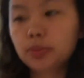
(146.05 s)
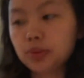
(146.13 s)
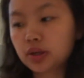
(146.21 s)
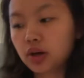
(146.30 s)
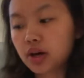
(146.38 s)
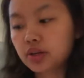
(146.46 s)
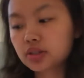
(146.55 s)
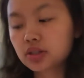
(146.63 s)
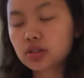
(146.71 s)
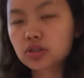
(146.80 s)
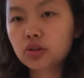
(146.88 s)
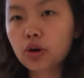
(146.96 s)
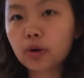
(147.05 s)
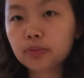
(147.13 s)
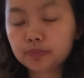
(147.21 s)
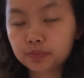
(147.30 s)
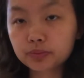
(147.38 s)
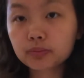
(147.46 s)
because the slope
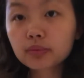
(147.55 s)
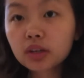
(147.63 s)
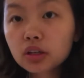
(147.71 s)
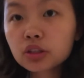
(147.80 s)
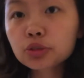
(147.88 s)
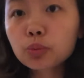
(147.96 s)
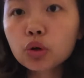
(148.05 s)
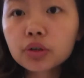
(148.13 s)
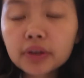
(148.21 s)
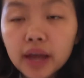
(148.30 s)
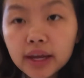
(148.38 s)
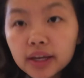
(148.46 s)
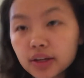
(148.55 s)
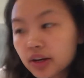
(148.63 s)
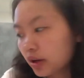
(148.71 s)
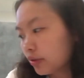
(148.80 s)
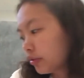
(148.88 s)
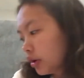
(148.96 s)
is more
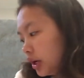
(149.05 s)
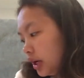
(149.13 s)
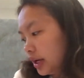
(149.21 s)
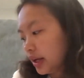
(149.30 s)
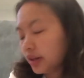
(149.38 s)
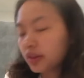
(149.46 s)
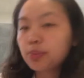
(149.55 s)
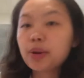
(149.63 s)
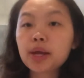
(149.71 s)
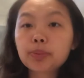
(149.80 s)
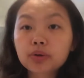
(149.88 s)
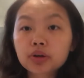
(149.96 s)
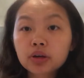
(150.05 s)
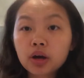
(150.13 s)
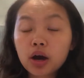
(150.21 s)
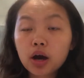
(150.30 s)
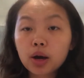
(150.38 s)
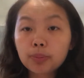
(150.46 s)
negative in the paper
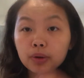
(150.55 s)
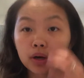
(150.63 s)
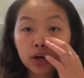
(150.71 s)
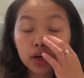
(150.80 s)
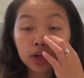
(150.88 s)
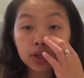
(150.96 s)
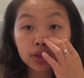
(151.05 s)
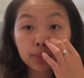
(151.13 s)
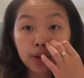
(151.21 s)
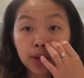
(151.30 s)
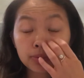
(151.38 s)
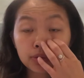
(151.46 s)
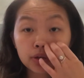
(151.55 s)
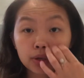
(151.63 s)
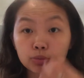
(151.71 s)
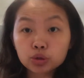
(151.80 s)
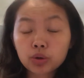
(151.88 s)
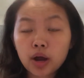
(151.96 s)
cup
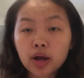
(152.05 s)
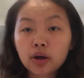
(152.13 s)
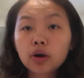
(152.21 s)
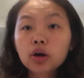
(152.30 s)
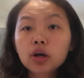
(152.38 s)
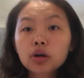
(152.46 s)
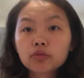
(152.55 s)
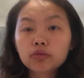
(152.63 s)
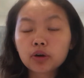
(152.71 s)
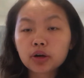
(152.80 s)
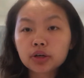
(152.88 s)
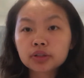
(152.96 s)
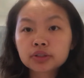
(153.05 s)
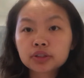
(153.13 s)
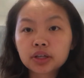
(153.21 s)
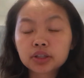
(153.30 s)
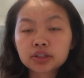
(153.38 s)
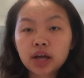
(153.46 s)
trial versus
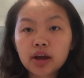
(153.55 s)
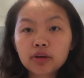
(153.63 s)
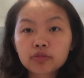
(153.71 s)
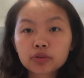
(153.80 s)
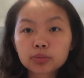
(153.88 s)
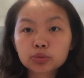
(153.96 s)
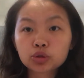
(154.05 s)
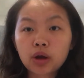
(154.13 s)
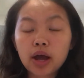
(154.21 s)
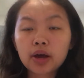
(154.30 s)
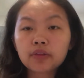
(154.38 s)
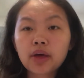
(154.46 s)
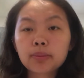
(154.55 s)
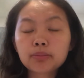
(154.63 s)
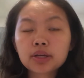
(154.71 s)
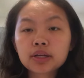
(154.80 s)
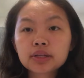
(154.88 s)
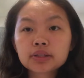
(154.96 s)
the styrofoam trial, that
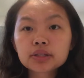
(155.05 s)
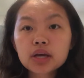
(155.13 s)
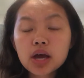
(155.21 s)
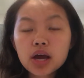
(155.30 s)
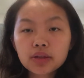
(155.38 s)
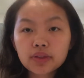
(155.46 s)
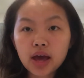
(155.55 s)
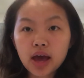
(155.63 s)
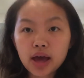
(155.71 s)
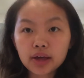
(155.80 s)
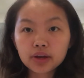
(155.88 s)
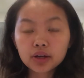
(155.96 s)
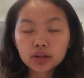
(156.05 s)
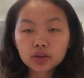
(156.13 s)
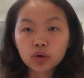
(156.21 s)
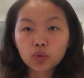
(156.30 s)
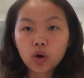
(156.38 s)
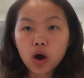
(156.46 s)
means that
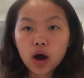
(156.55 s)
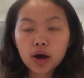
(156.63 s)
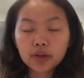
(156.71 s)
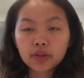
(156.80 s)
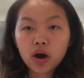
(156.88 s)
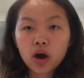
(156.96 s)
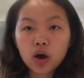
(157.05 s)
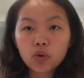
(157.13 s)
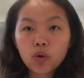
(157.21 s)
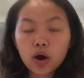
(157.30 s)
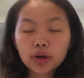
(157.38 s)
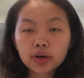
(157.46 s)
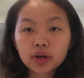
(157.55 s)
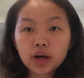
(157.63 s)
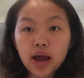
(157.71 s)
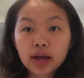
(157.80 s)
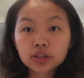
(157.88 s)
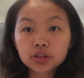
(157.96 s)
the hot water
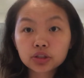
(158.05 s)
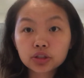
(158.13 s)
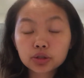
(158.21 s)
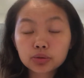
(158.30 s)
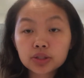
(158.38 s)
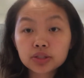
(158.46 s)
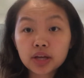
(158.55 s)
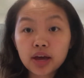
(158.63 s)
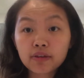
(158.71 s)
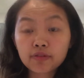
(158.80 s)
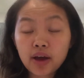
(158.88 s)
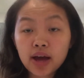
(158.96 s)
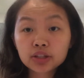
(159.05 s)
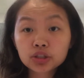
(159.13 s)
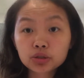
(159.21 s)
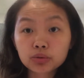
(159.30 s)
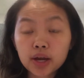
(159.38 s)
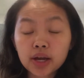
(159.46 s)
actually decreased at a
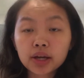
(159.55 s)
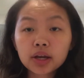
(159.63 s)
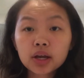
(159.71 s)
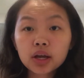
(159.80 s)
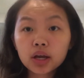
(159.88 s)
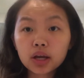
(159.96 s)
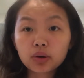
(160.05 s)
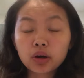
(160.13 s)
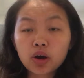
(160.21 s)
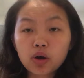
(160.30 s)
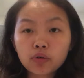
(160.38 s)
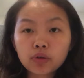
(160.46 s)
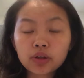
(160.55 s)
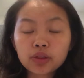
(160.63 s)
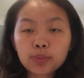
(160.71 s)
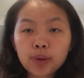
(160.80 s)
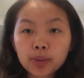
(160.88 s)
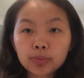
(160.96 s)
faster rate in
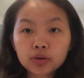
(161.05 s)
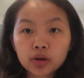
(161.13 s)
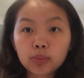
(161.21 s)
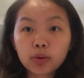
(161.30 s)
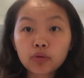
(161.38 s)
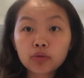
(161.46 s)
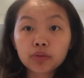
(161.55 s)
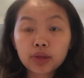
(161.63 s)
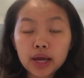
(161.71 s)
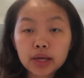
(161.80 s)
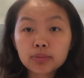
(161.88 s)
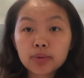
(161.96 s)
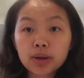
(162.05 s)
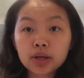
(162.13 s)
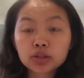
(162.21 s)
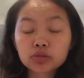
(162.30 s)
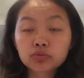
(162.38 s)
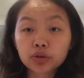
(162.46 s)
the paper cup over the 8
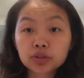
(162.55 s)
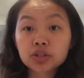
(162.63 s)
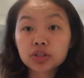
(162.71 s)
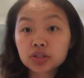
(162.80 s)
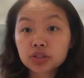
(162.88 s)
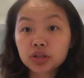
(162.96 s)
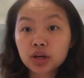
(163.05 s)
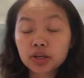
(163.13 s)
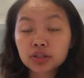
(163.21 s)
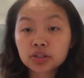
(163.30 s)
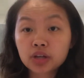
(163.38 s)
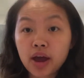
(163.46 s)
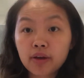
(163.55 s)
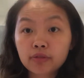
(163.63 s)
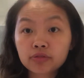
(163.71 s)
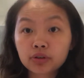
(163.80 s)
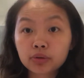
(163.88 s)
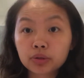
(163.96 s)
minutes versus the
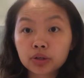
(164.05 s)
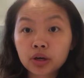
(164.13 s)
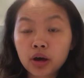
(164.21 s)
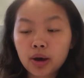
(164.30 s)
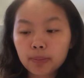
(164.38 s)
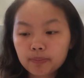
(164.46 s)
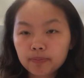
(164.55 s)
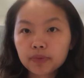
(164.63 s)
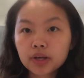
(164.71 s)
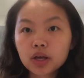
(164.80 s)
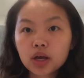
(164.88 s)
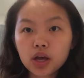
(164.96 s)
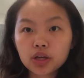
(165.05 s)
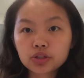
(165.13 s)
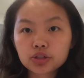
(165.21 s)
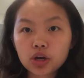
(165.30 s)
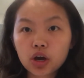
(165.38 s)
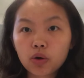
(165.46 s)
styrofoam cup. And
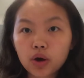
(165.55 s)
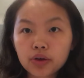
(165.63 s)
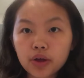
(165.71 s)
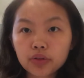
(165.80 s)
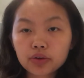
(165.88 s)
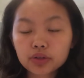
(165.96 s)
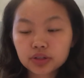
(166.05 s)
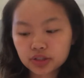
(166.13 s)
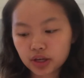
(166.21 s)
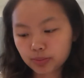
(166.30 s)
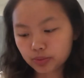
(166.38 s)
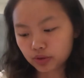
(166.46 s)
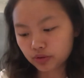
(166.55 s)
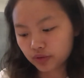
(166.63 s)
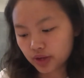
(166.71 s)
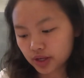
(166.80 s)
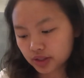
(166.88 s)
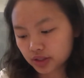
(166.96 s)
so another example of
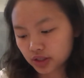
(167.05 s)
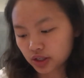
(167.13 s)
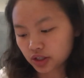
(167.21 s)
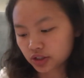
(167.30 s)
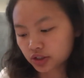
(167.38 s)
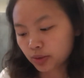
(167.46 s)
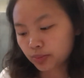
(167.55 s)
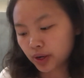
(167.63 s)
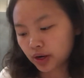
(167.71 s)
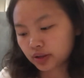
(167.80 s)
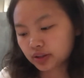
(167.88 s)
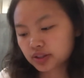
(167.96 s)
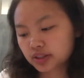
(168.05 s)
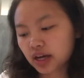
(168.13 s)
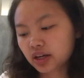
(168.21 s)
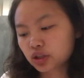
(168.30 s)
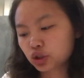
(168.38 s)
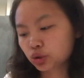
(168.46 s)
this is comparing the
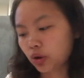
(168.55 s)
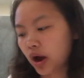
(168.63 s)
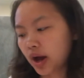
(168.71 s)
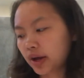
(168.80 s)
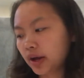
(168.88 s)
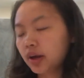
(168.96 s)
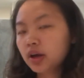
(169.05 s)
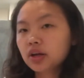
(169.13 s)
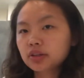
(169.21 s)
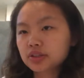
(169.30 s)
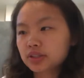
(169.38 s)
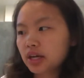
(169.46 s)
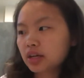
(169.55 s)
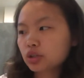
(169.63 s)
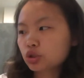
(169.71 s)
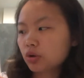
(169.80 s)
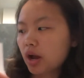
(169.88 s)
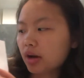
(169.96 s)
second trial,
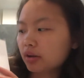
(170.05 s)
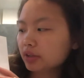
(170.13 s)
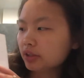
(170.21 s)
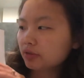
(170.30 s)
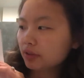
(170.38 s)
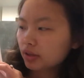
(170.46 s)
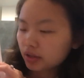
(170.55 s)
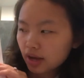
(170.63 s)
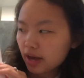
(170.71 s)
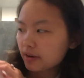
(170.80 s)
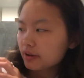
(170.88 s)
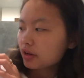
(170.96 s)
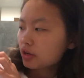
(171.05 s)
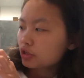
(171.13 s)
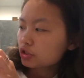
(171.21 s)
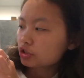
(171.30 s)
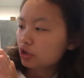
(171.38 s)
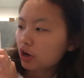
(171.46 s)
even again.
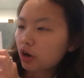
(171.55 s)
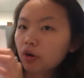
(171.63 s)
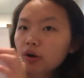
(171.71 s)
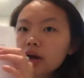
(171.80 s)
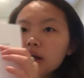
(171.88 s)
So